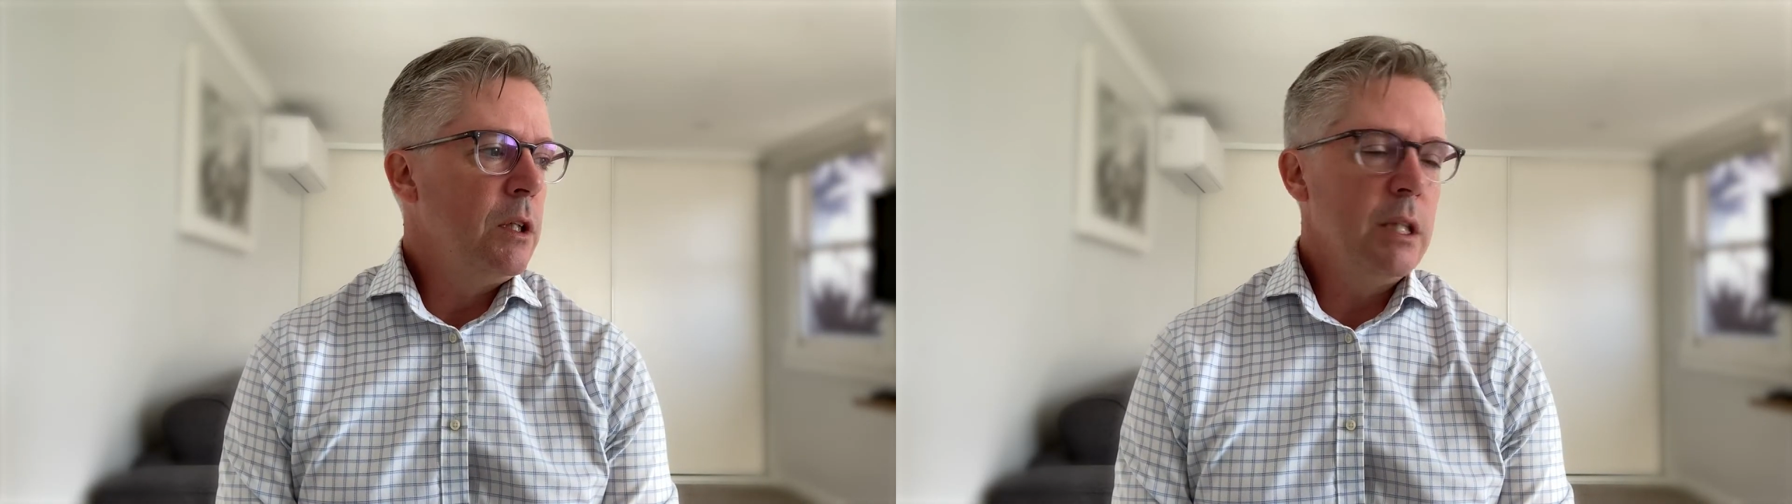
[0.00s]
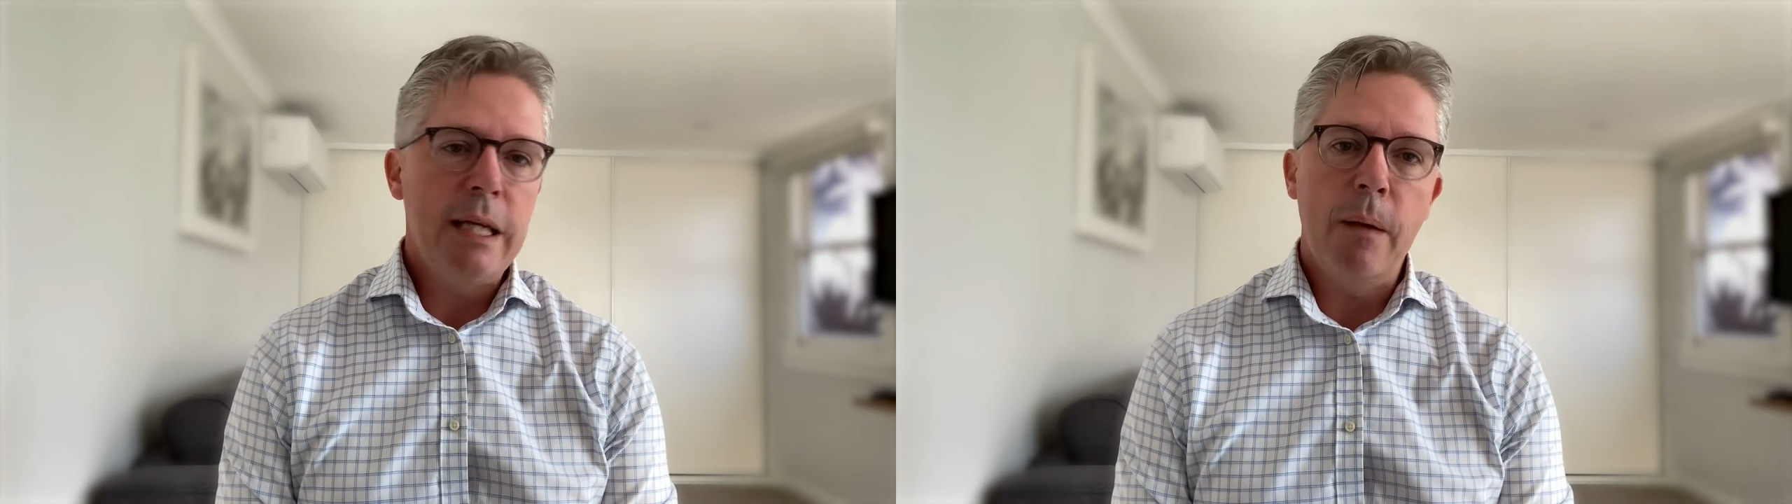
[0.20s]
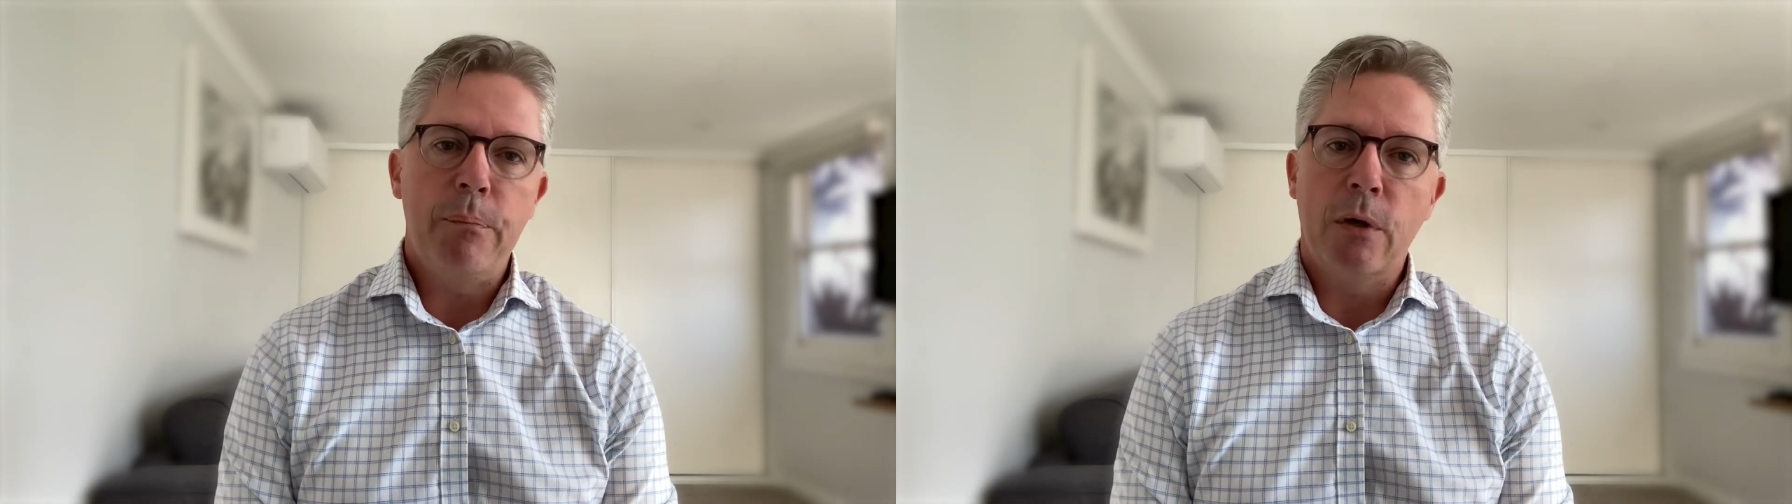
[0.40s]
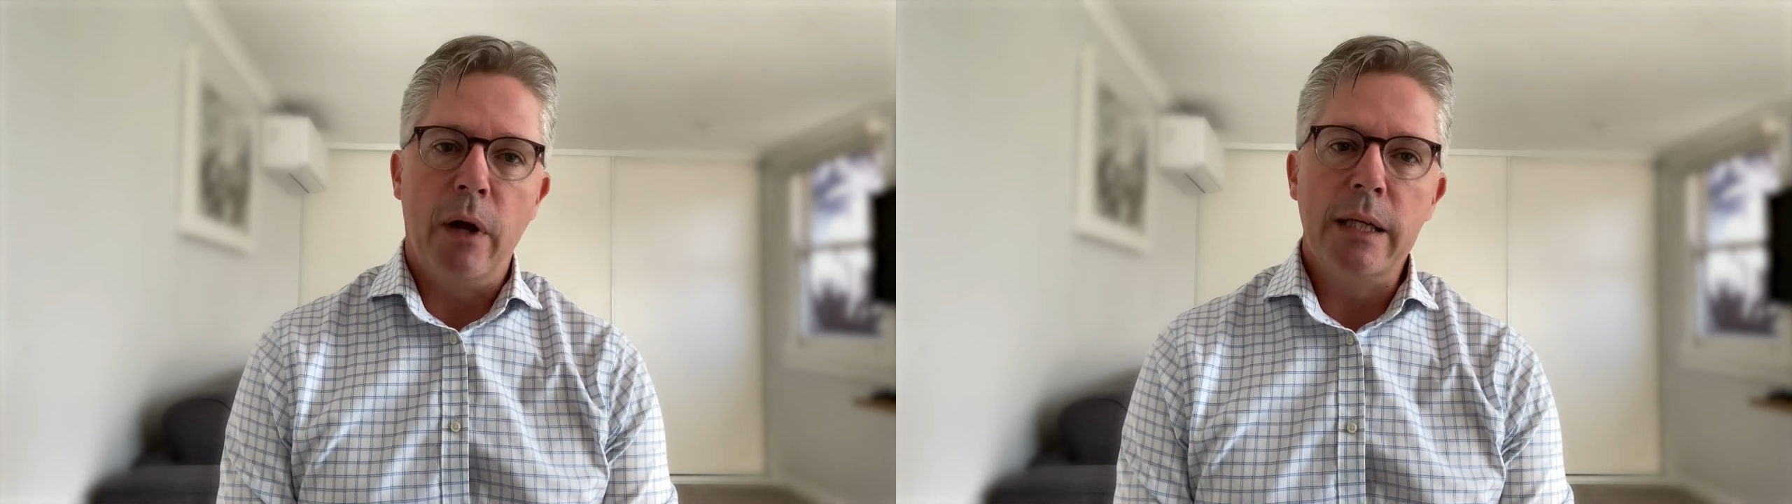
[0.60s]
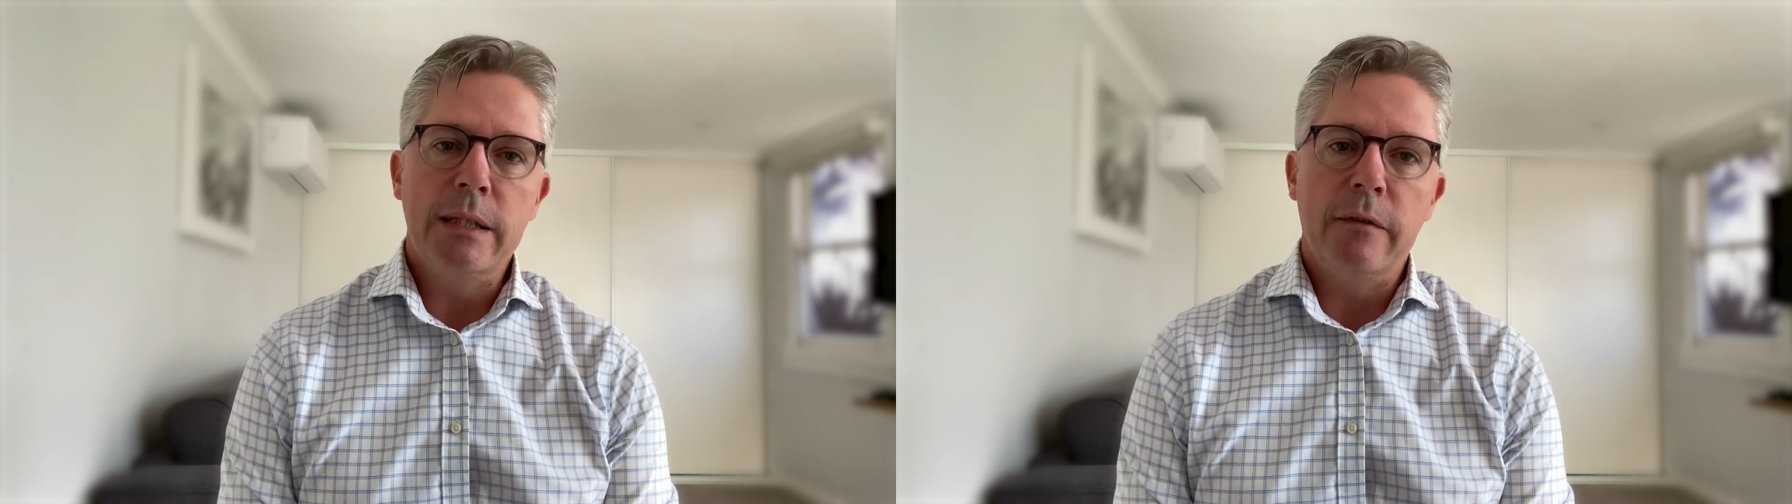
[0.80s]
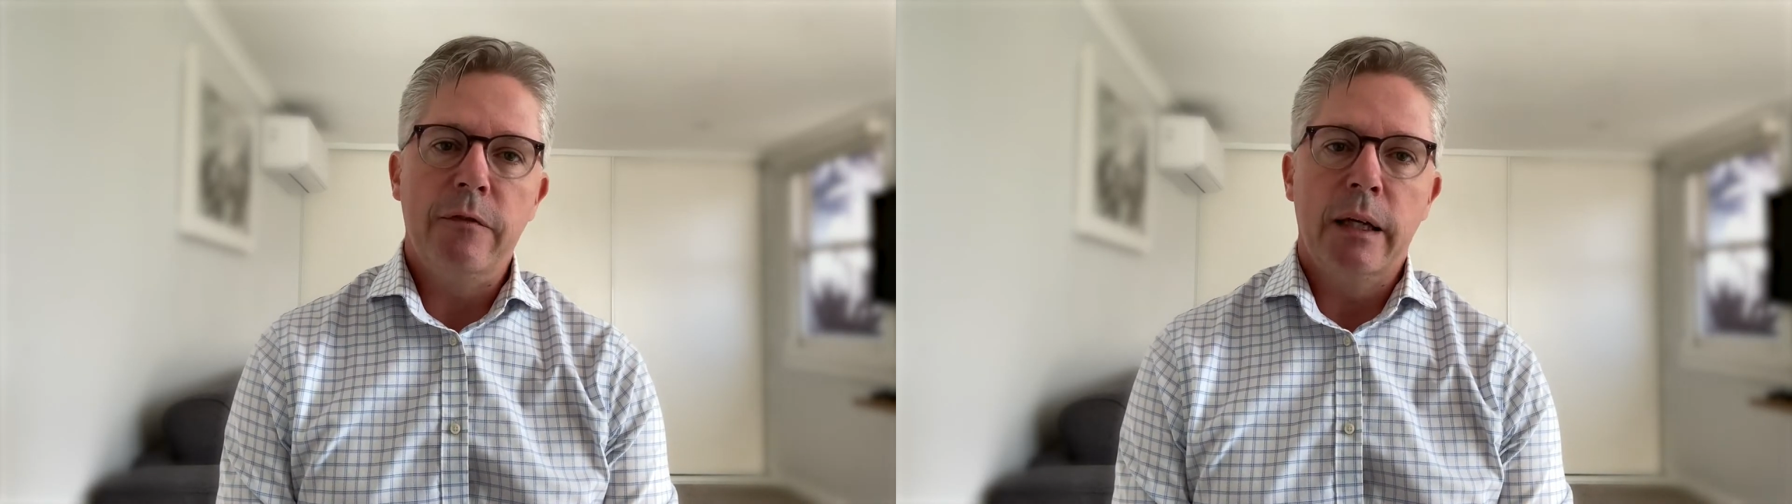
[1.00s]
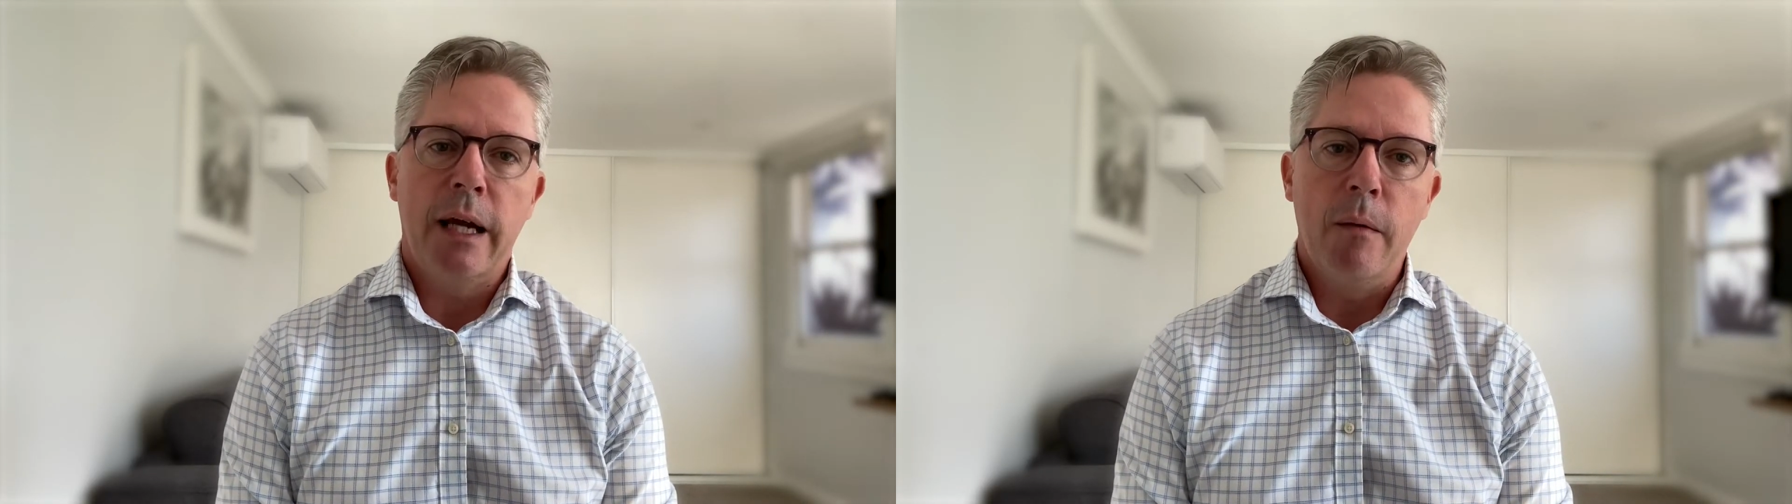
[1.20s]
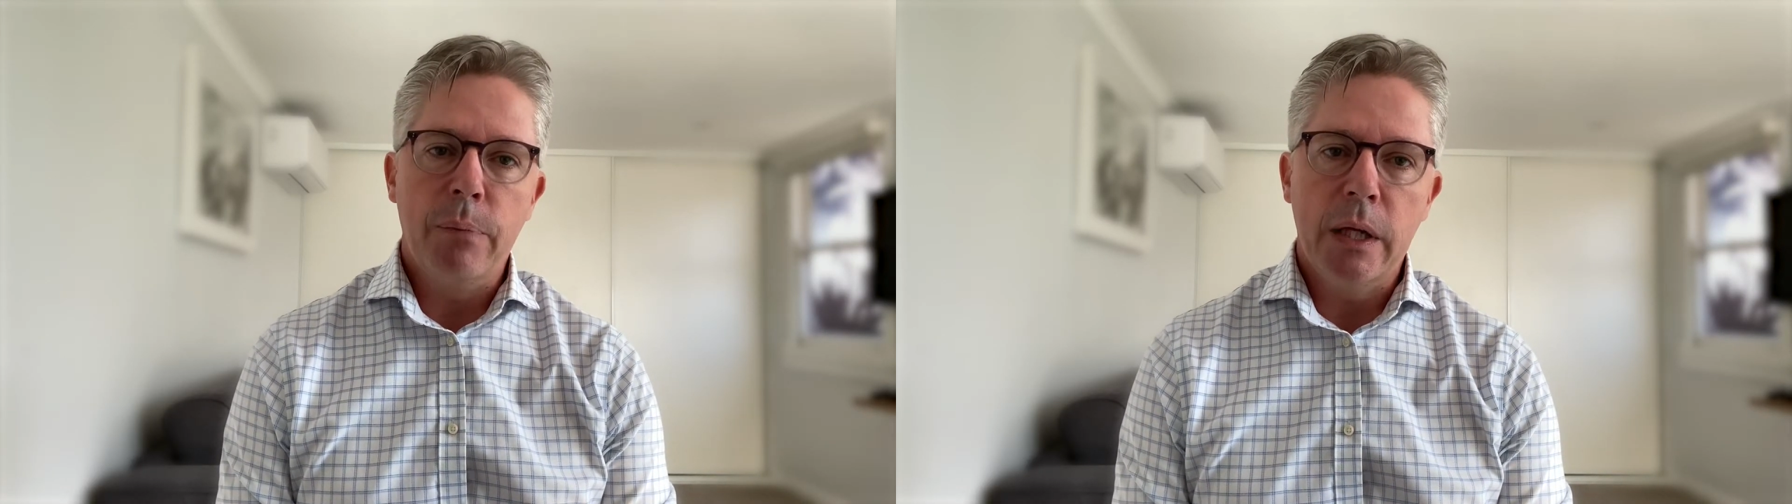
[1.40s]
just how progressive the
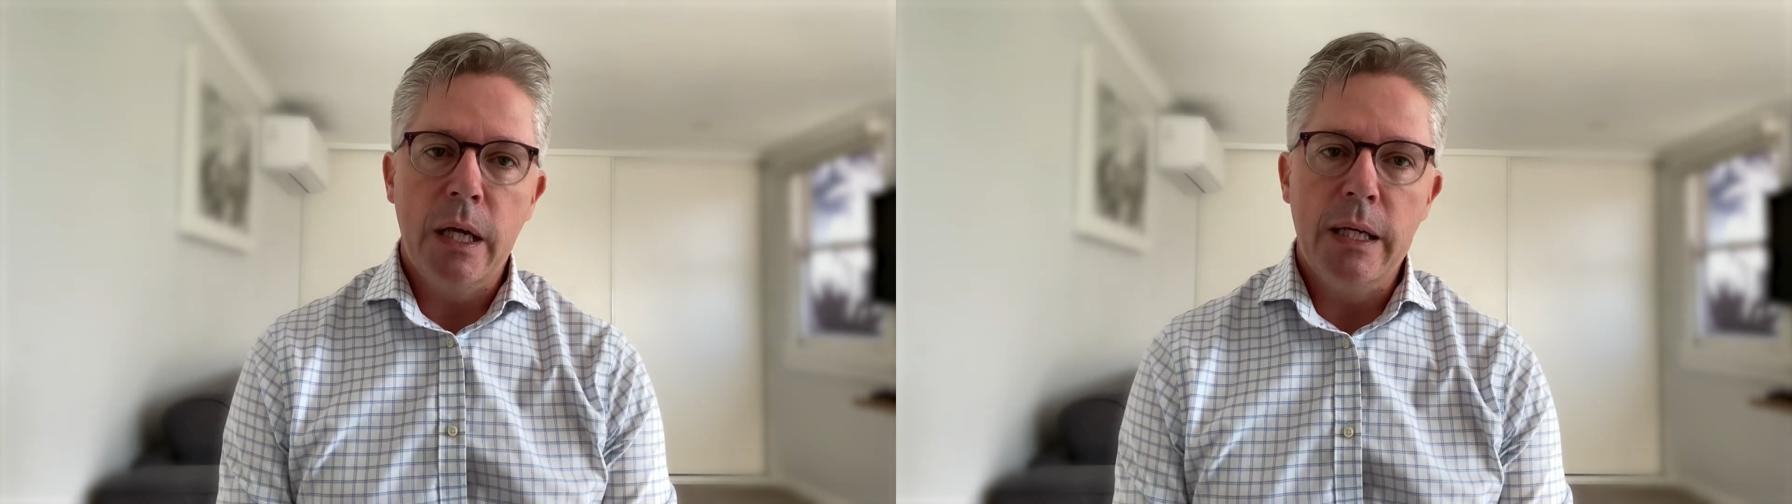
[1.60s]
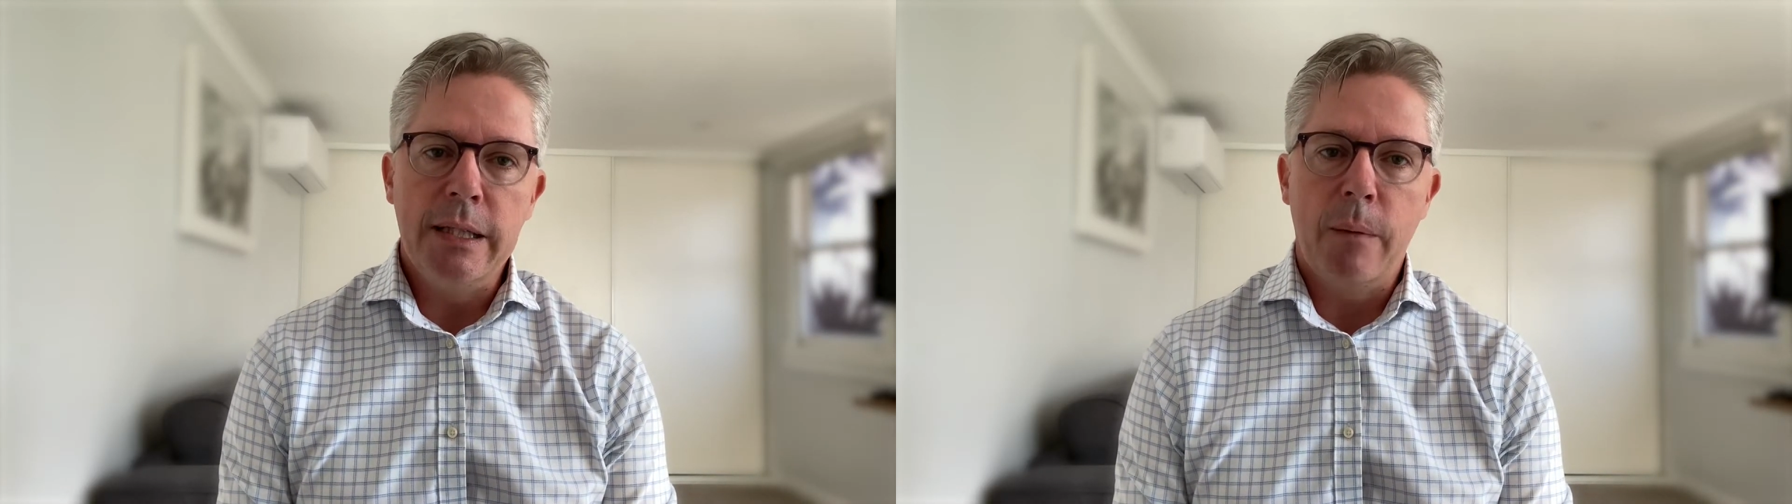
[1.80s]
company is,